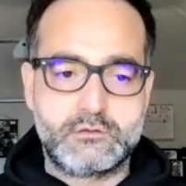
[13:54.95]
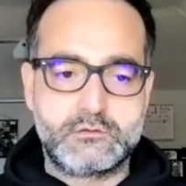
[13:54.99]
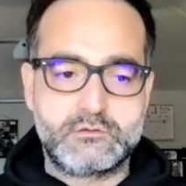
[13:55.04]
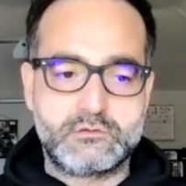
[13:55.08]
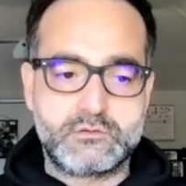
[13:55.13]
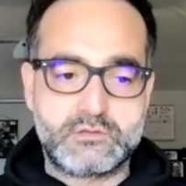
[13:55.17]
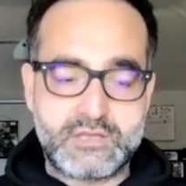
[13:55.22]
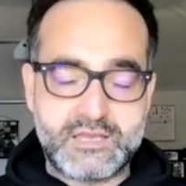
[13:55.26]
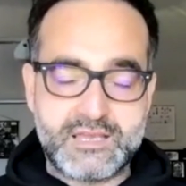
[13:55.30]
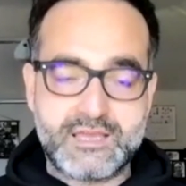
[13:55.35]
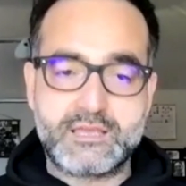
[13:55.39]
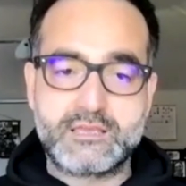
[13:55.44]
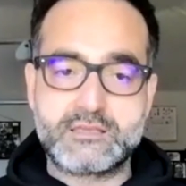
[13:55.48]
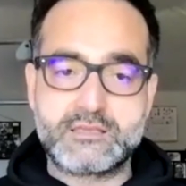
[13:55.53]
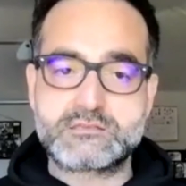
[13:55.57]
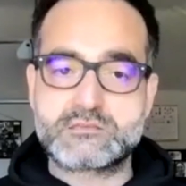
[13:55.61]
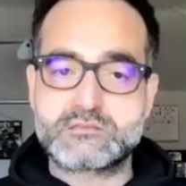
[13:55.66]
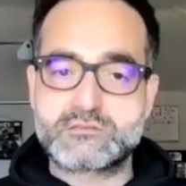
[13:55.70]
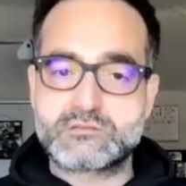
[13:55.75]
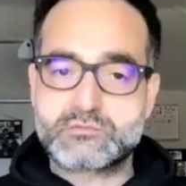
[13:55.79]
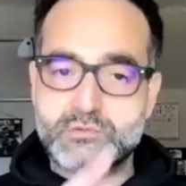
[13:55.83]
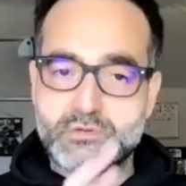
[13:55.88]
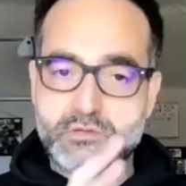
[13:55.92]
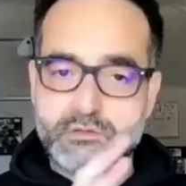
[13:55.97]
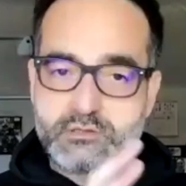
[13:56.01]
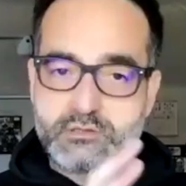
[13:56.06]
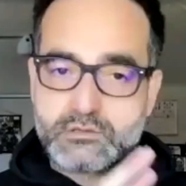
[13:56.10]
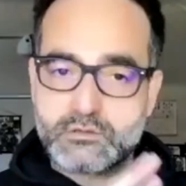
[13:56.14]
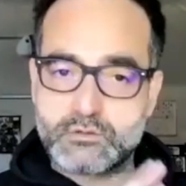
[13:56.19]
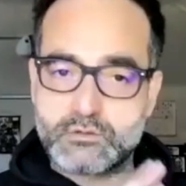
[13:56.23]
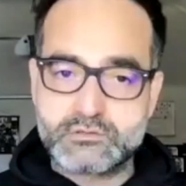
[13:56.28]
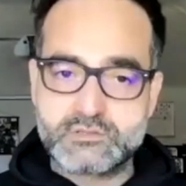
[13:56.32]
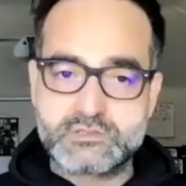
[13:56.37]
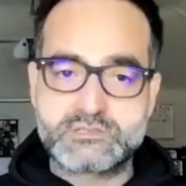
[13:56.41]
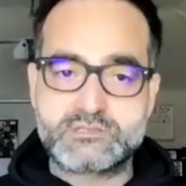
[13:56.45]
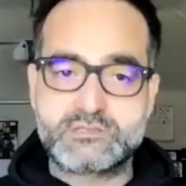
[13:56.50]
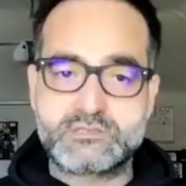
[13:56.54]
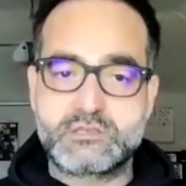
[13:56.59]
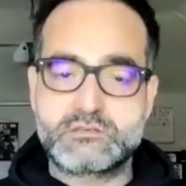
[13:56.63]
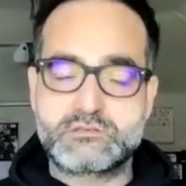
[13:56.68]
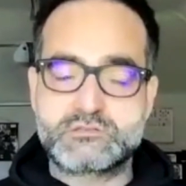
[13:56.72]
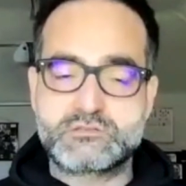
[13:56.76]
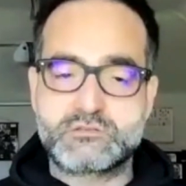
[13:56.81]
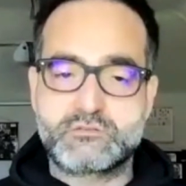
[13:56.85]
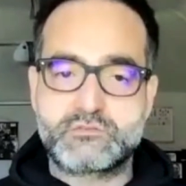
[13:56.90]
Today, since we're in the early
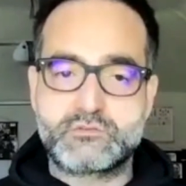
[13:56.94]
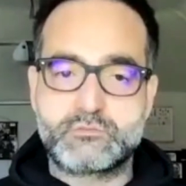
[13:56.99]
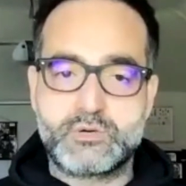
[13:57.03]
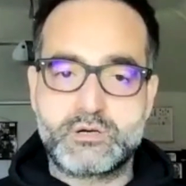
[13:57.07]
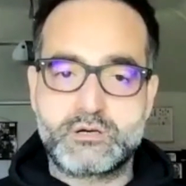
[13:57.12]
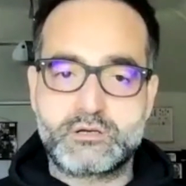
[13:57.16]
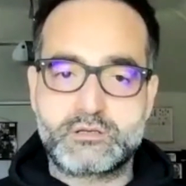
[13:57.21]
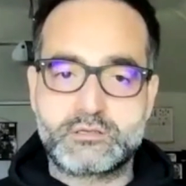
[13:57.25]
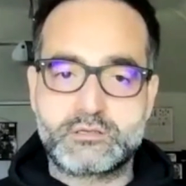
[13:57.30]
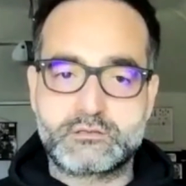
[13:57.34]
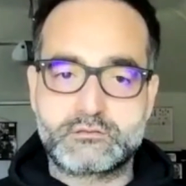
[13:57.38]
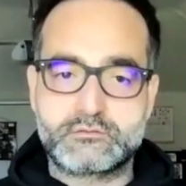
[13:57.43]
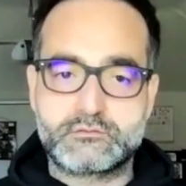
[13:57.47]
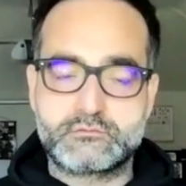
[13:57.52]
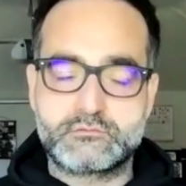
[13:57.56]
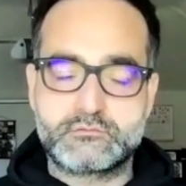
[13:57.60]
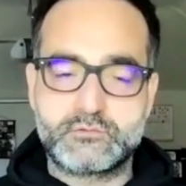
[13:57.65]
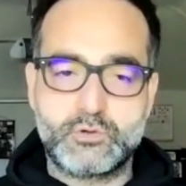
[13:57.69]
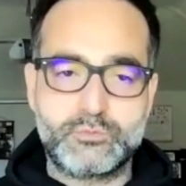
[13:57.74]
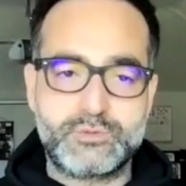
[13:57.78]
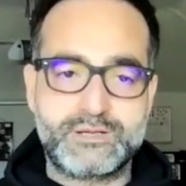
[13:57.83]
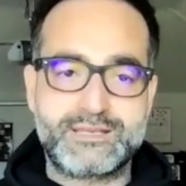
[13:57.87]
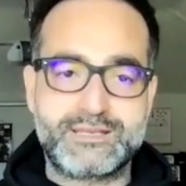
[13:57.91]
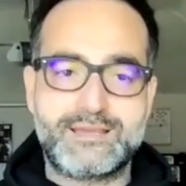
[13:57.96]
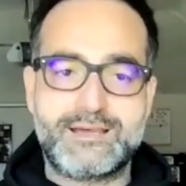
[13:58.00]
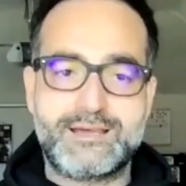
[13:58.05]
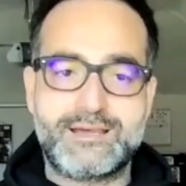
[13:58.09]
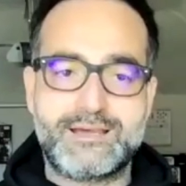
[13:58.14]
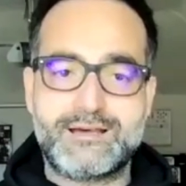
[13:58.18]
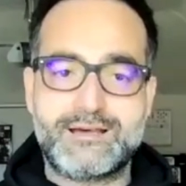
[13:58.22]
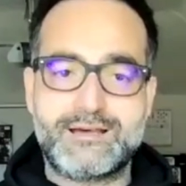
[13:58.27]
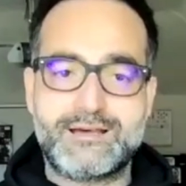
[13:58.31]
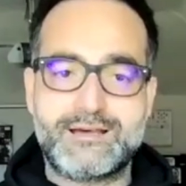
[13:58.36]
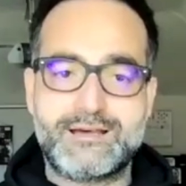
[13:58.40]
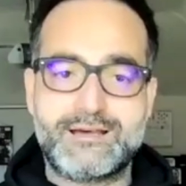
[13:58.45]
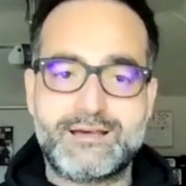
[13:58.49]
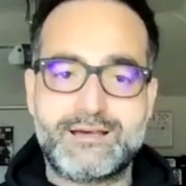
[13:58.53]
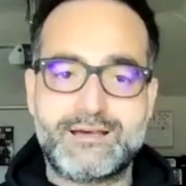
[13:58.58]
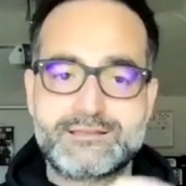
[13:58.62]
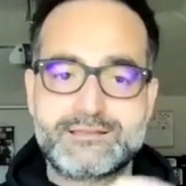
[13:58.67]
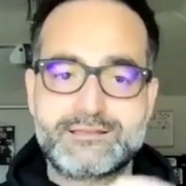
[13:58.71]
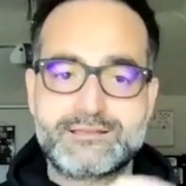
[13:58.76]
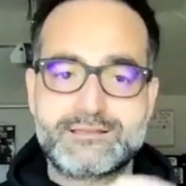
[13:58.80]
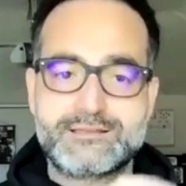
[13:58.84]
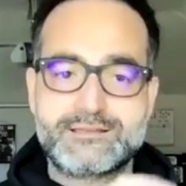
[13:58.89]
stages of the market, nobody has a
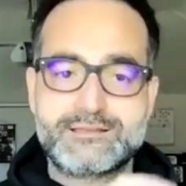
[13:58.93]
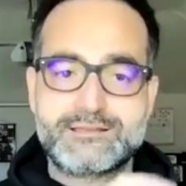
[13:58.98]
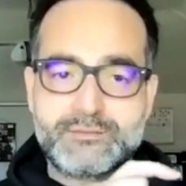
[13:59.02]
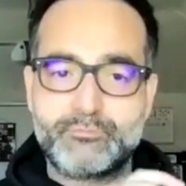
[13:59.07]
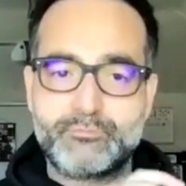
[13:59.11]
budget line